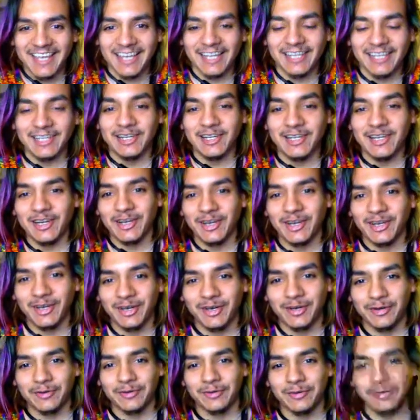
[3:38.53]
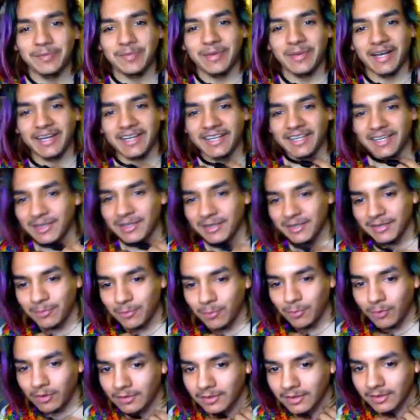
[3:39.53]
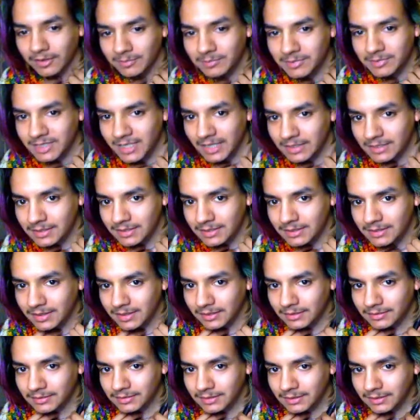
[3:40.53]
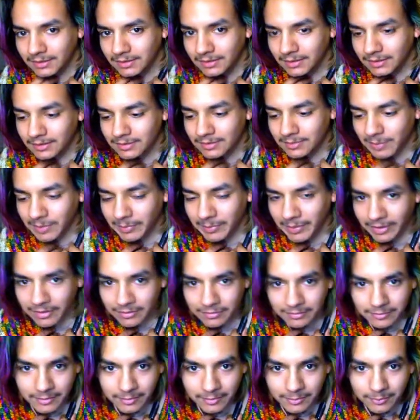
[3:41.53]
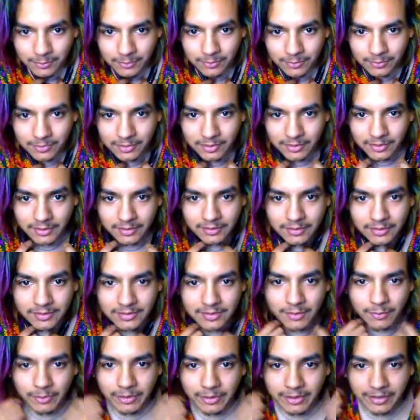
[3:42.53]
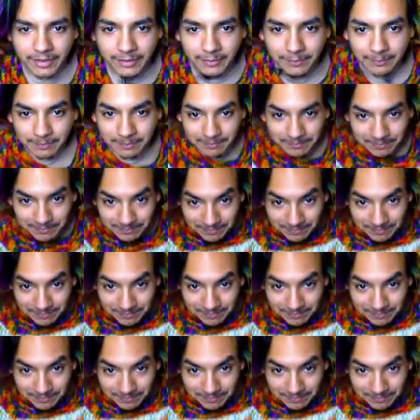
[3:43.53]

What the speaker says: Hello, everybody. Welcome. Testing, testing. Is my microphone? Is it working?